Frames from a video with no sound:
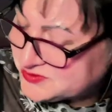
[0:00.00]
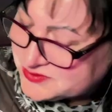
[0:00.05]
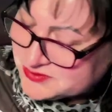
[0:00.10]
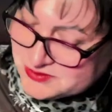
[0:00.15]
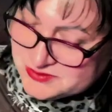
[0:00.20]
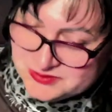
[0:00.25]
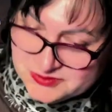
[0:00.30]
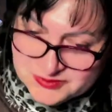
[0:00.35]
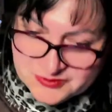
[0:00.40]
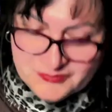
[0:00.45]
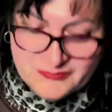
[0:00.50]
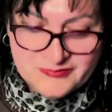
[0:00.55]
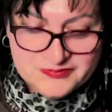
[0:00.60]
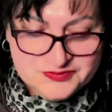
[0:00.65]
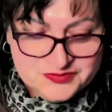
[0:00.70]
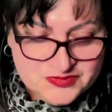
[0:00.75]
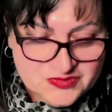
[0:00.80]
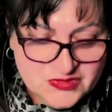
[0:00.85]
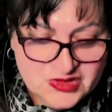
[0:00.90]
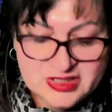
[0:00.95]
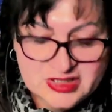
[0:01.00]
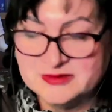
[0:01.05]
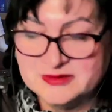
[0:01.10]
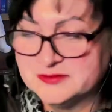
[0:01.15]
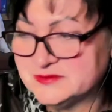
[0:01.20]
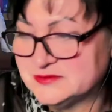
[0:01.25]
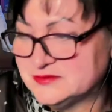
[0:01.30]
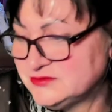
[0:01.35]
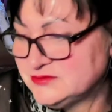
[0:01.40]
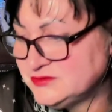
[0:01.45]
Yeah, completely.
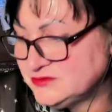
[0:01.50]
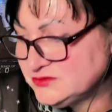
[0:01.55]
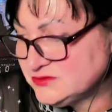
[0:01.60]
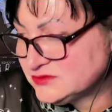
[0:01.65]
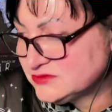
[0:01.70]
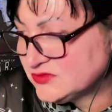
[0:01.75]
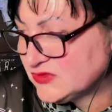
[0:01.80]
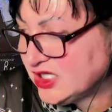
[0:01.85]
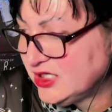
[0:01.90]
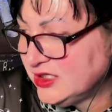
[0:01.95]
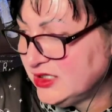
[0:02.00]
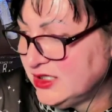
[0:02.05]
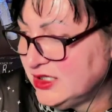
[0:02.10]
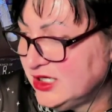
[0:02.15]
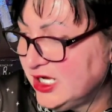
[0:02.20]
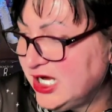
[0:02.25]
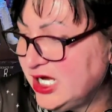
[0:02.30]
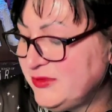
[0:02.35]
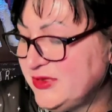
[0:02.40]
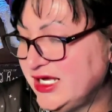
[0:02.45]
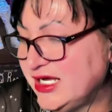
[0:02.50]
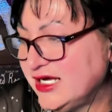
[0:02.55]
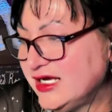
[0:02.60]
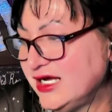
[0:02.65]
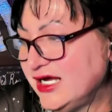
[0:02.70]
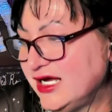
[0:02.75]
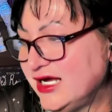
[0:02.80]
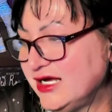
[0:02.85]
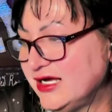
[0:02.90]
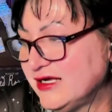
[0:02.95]
Yeah, no, I get it.
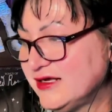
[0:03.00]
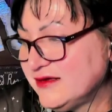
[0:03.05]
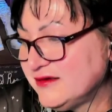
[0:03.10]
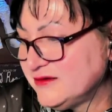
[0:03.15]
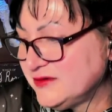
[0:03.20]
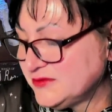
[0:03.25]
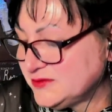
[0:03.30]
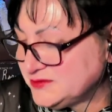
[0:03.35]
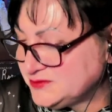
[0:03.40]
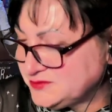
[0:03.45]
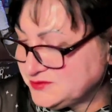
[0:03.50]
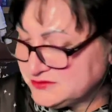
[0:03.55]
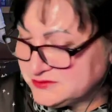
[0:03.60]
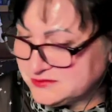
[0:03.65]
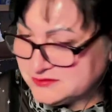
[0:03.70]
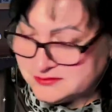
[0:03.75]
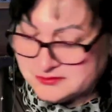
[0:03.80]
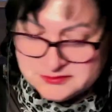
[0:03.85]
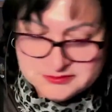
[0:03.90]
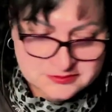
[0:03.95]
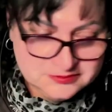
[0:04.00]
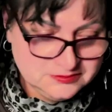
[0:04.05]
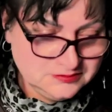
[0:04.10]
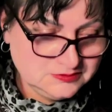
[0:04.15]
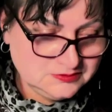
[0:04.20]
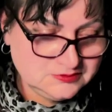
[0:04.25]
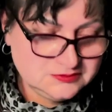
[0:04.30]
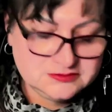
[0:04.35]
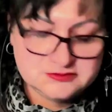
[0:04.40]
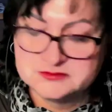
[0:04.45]
And we're seeing this across social
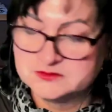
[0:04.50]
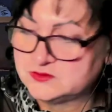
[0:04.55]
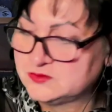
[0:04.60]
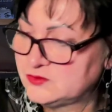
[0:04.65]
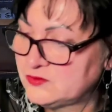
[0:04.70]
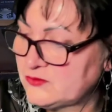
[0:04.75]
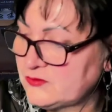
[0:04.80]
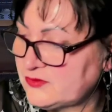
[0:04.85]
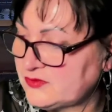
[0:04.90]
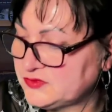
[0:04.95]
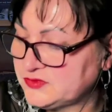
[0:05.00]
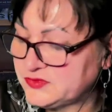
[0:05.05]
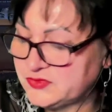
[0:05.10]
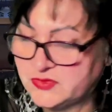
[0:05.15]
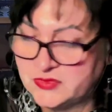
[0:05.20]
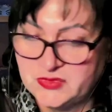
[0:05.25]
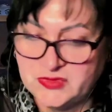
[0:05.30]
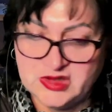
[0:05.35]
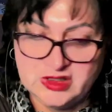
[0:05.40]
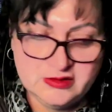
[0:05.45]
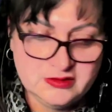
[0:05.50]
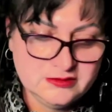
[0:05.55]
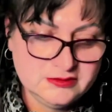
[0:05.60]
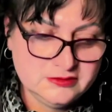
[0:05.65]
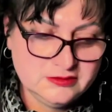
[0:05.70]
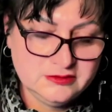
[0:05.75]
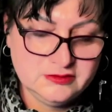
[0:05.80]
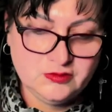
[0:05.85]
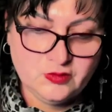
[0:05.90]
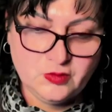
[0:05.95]
media, though, aren't we?
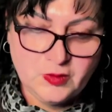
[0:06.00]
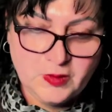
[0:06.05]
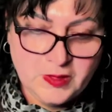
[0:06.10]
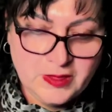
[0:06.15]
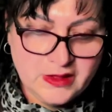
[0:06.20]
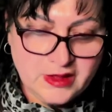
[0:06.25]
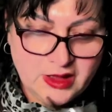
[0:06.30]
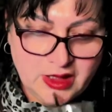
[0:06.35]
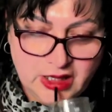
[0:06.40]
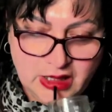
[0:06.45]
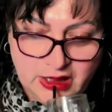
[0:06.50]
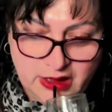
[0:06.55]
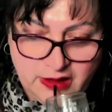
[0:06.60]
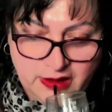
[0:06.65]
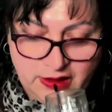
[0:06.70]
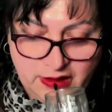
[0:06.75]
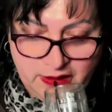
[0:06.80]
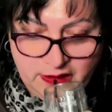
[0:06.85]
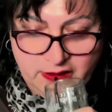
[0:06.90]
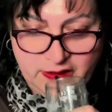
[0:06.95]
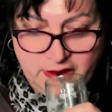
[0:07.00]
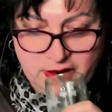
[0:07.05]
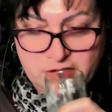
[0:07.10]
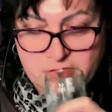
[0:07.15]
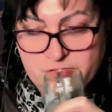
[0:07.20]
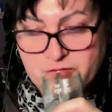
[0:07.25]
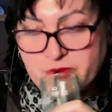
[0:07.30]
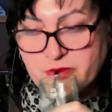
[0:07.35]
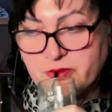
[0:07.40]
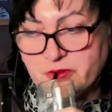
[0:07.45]
Facebook or Meta, they've
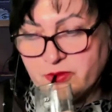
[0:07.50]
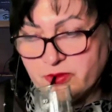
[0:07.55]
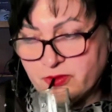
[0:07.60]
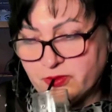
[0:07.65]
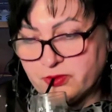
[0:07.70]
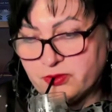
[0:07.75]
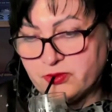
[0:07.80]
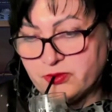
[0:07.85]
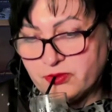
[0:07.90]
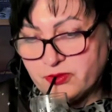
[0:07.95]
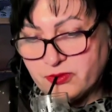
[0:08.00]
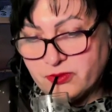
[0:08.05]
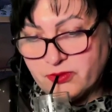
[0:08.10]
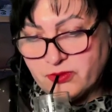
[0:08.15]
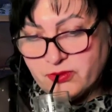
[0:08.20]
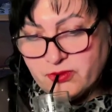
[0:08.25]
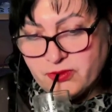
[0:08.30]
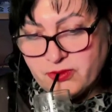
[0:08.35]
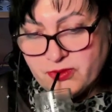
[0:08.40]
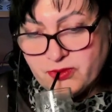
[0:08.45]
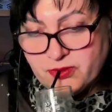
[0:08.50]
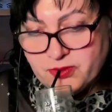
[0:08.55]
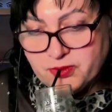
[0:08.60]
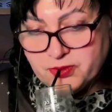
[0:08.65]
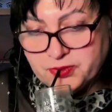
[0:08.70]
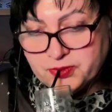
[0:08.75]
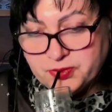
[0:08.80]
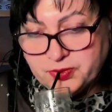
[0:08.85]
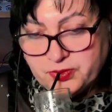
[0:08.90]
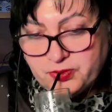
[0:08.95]
rolled back their
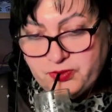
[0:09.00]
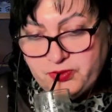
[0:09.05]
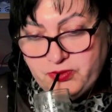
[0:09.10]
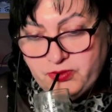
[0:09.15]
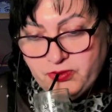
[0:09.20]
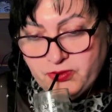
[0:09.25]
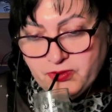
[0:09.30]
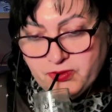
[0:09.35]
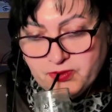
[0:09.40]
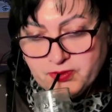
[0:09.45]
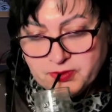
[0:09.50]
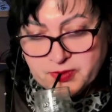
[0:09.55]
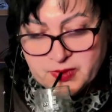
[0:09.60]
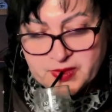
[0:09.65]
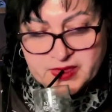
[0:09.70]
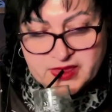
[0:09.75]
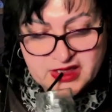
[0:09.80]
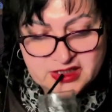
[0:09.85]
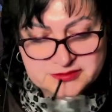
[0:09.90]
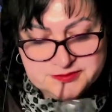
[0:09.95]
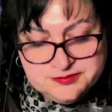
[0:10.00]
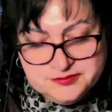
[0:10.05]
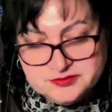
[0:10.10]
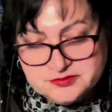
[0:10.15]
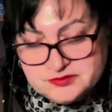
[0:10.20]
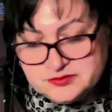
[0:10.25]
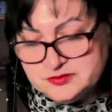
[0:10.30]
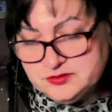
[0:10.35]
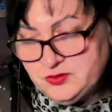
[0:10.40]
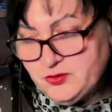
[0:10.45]
protections, haven't they,
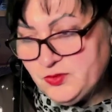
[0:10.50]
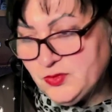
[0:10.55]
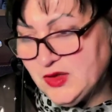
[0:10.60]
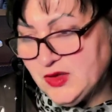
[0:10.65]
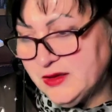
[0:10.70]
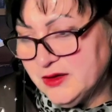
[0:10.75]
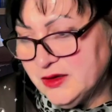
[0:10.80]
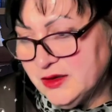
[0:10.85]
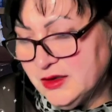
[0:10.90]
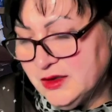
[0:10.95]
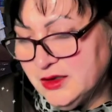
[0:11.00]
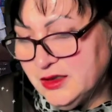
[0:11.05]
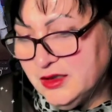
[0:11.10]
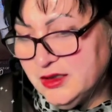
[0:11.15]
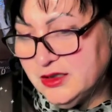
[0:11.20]
recently?